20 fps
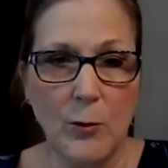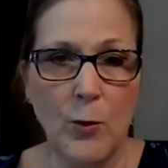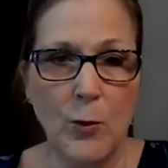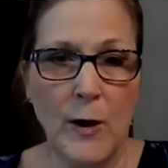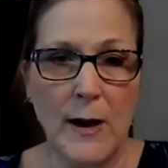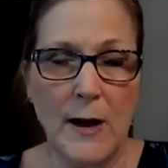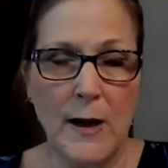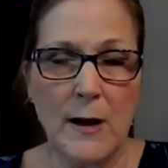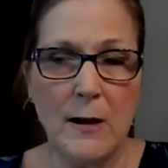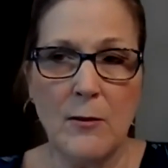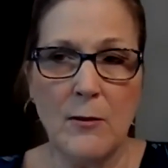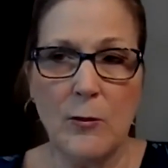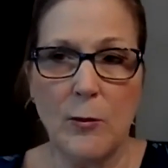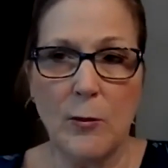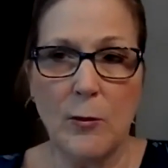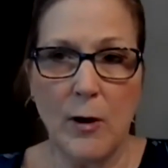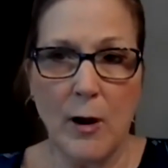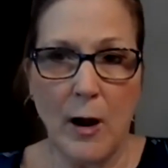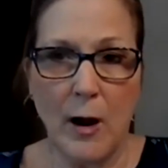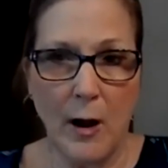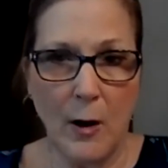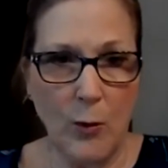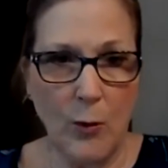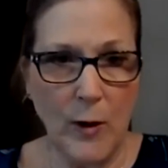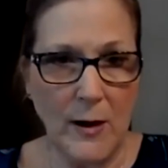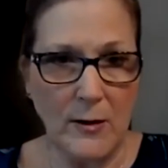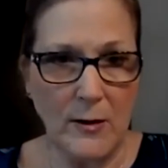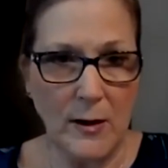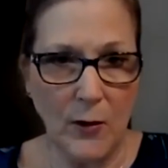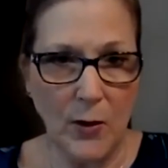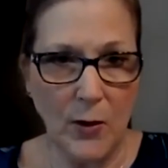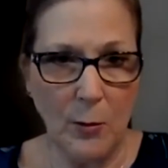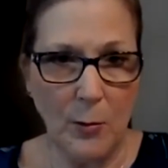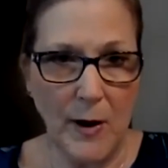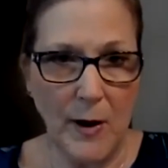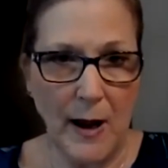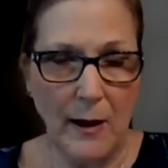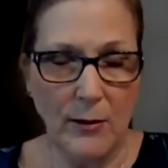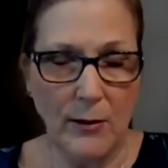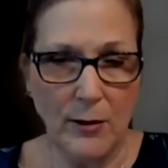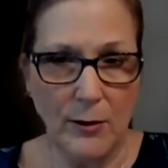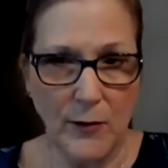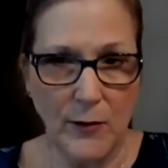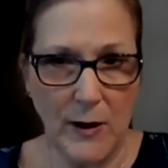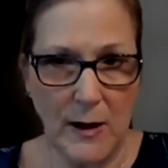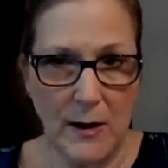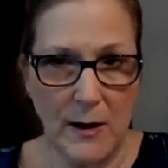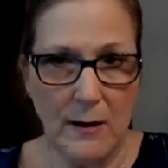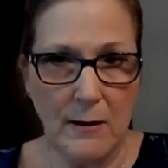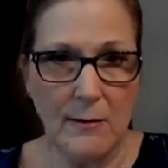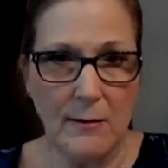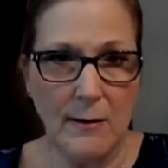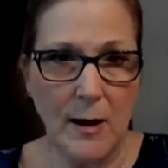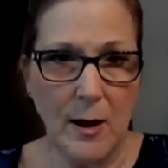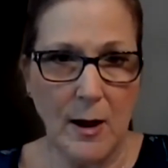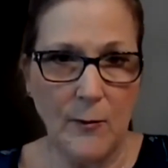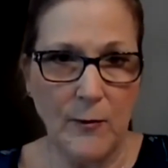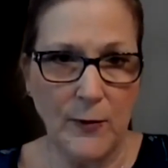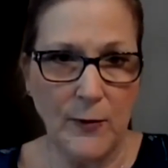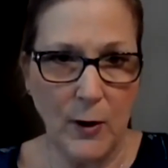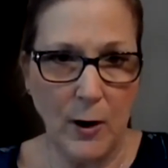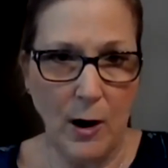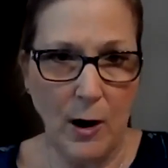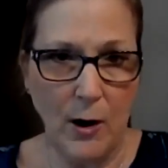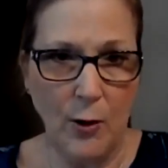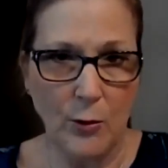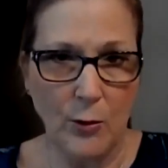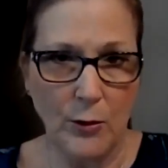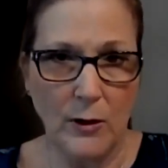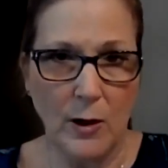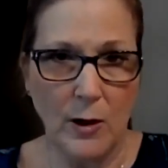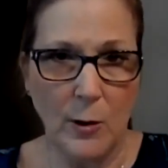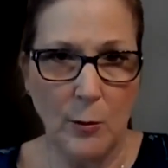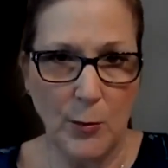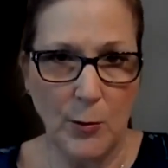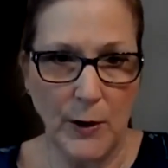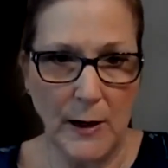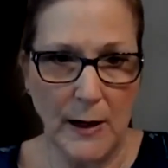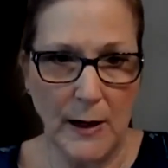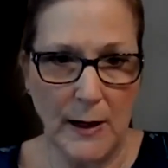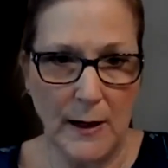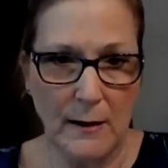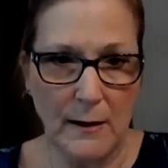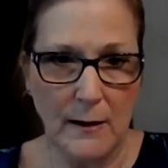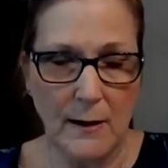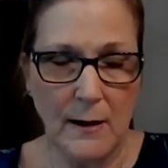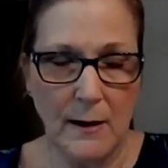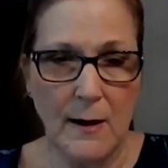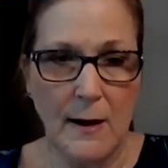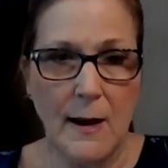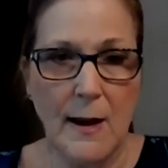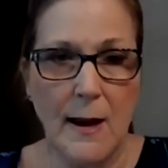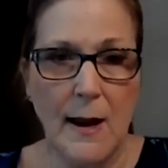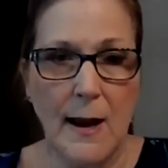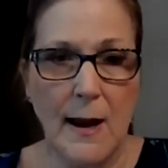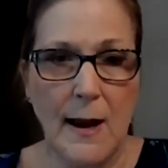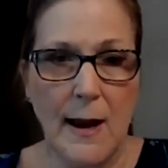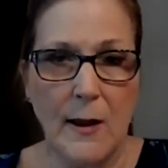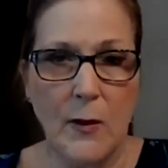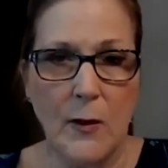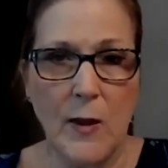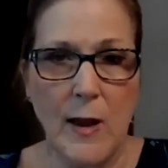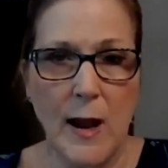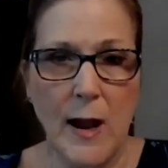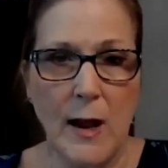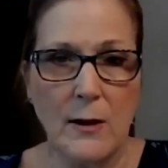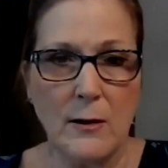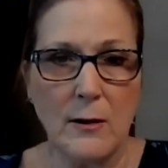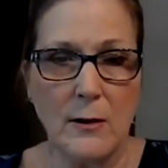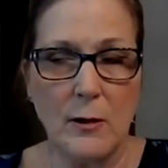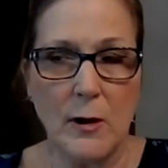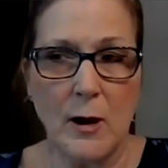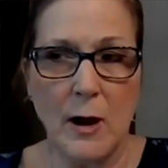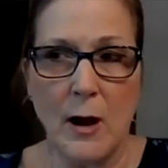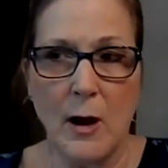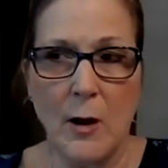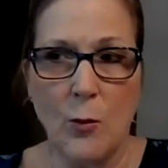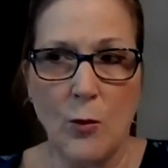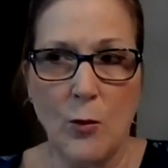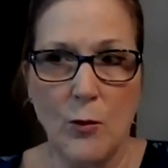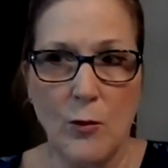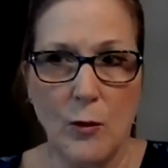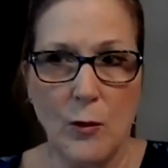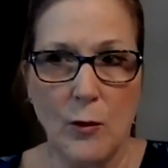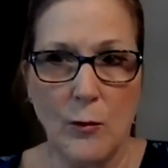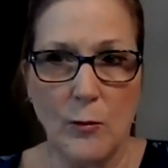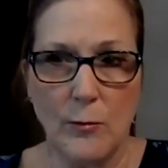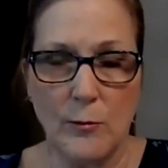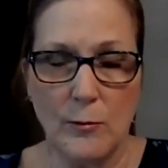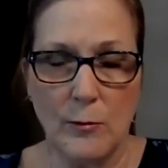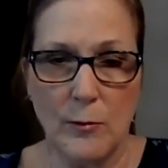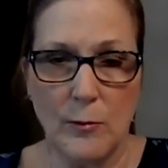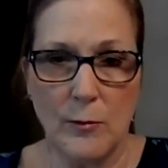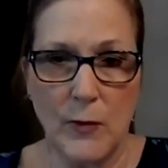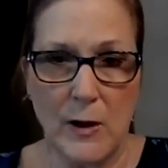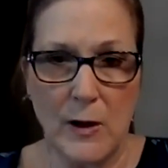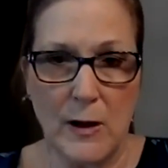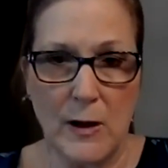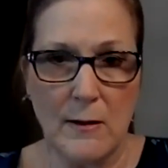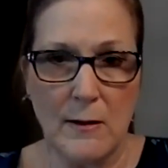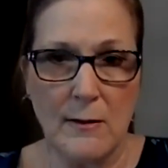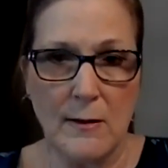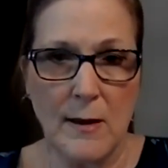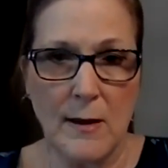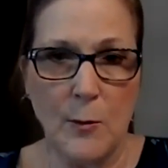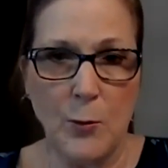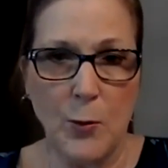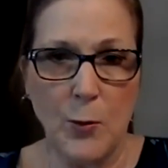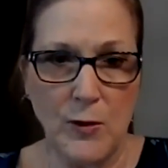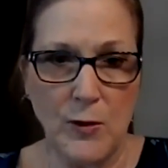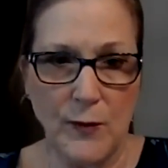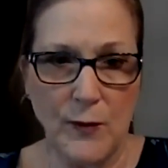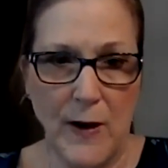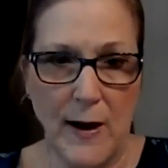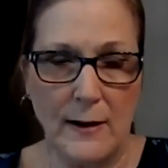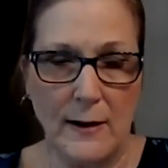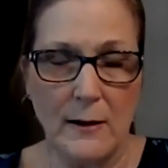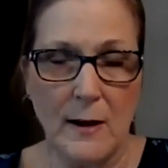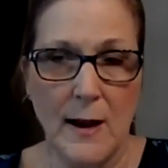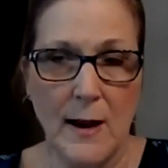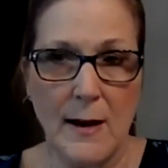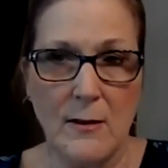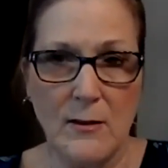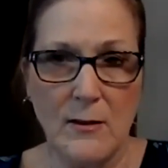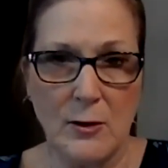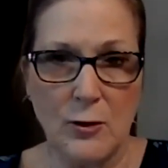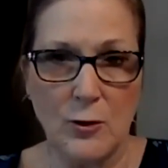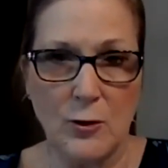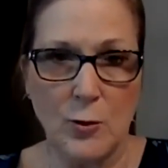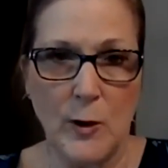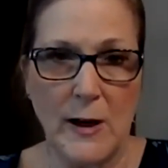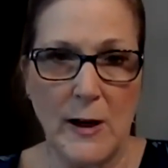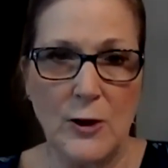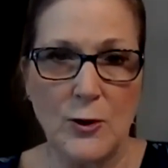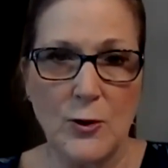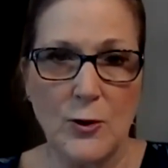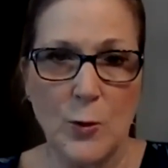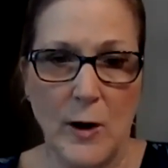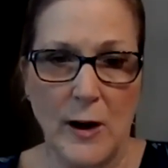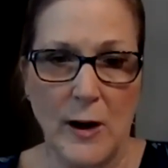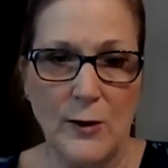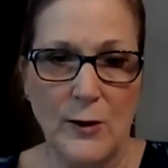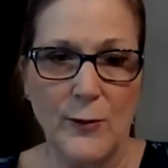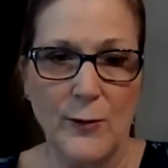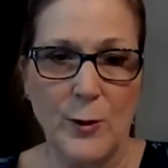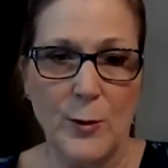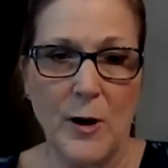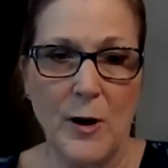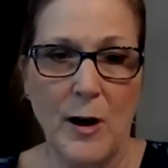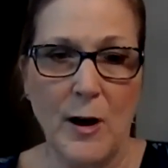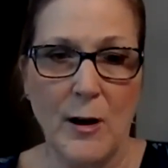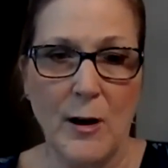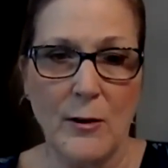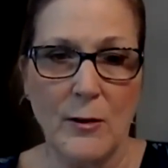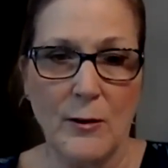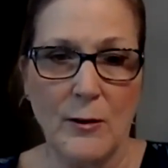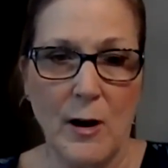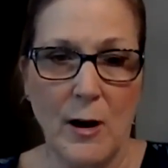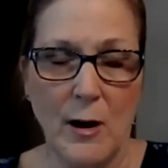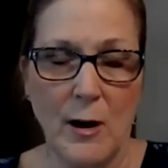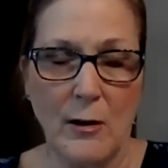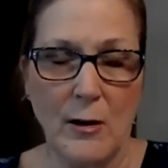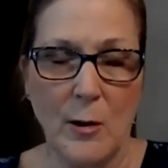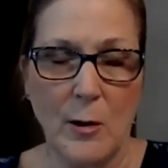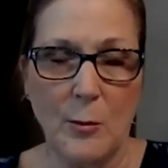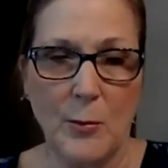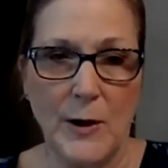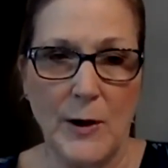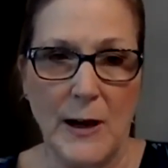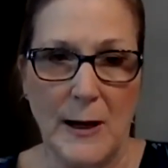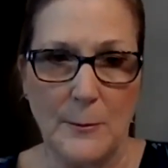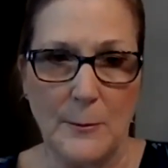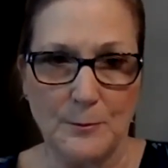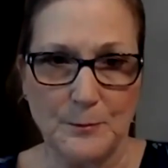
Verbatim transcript: We uh, went down the path of the ESOP for our own company. And that uh, the ESOP was finalized in 2020 for our, our company.